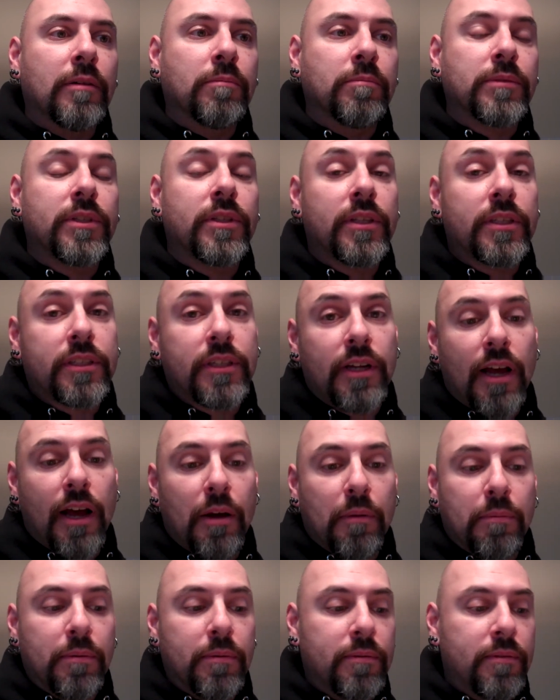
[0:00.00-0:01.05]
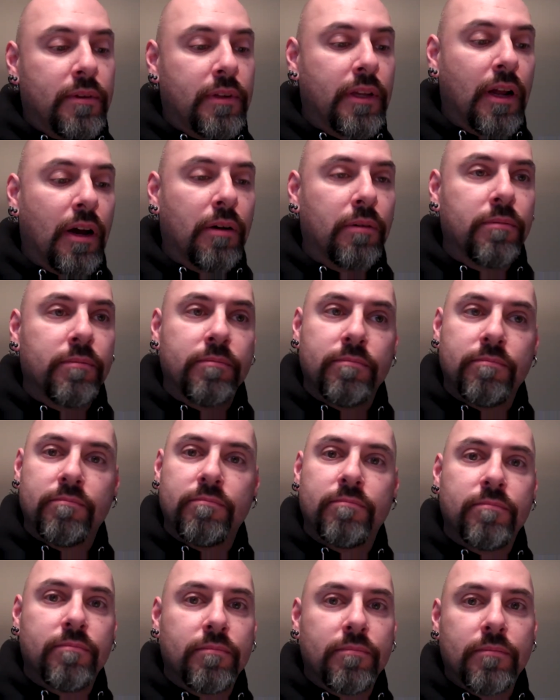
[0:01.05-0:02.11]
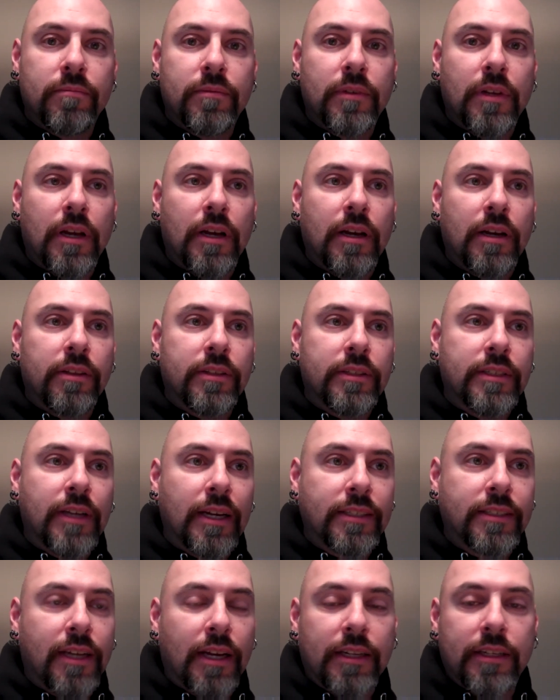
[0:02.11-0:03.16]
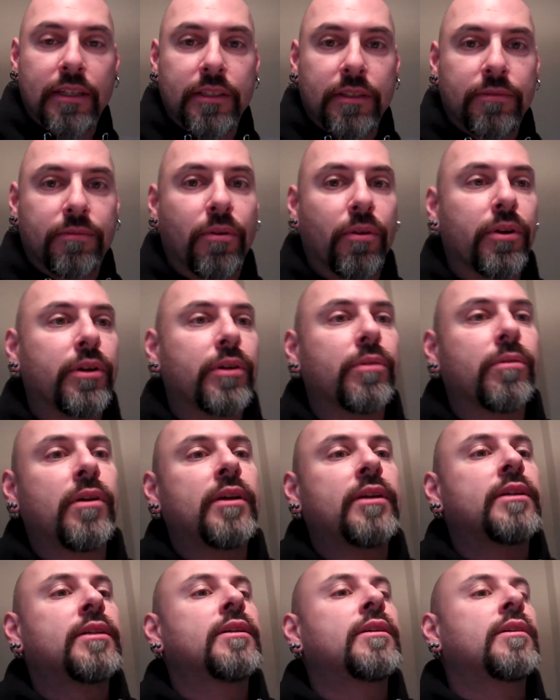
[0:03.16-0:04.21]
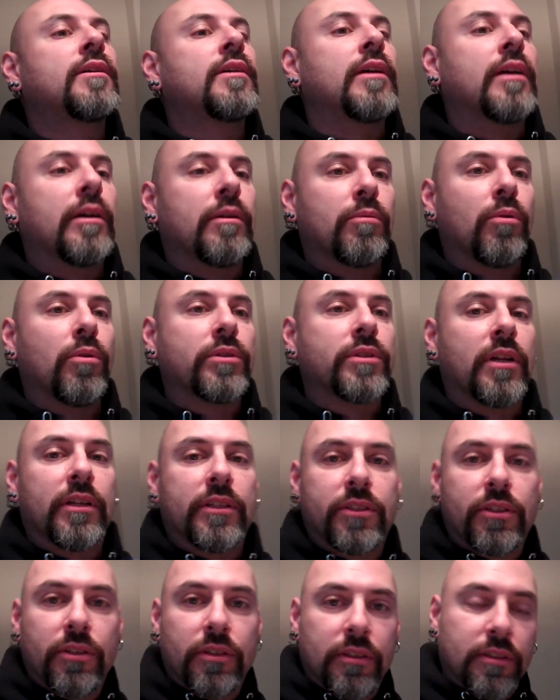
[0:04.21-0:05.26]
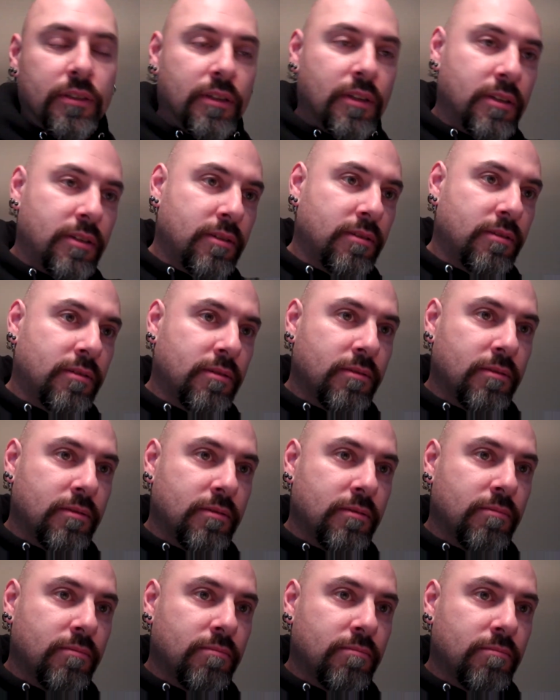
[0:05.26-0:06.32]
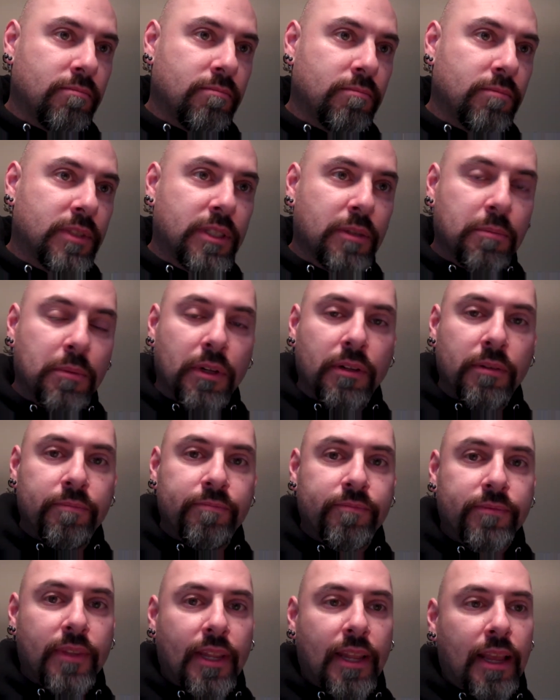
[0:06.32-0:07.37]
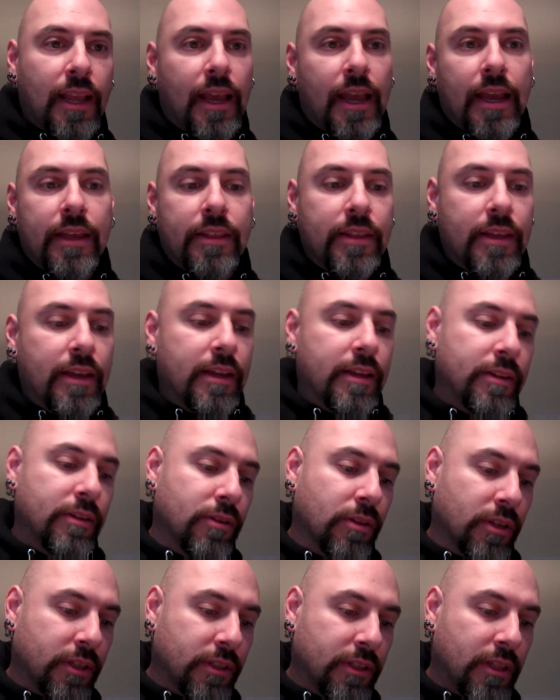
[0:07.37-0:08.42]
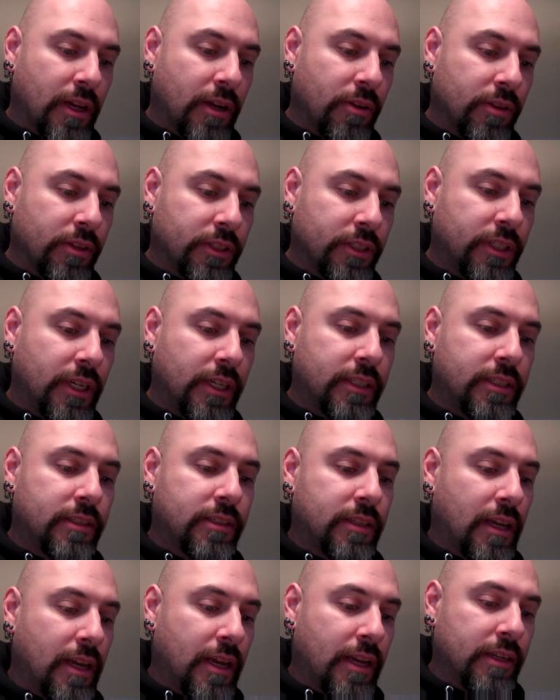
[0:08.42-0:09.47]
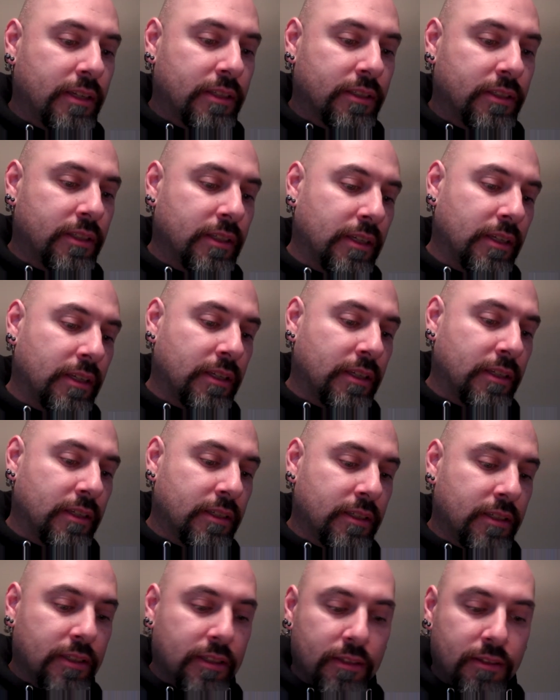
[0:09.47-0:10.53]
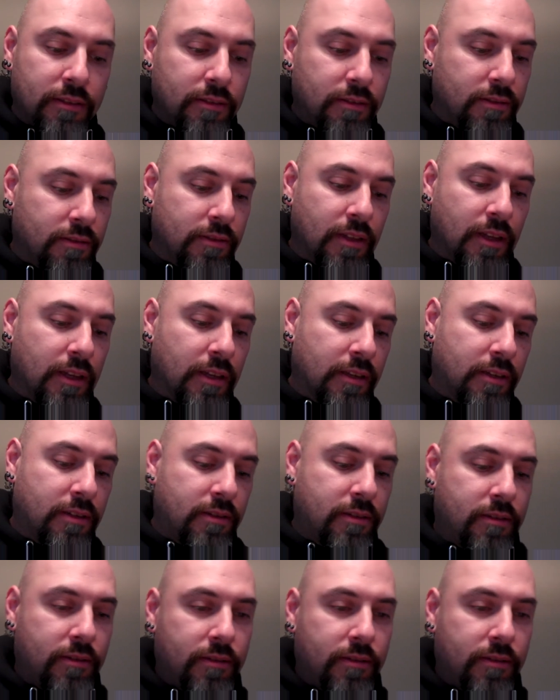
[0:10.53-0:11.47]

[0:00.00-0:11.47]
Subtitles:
So this can help, The dice kind of does it for you. It rolls on a certain symbol, and then you look on the sheet and you see, like,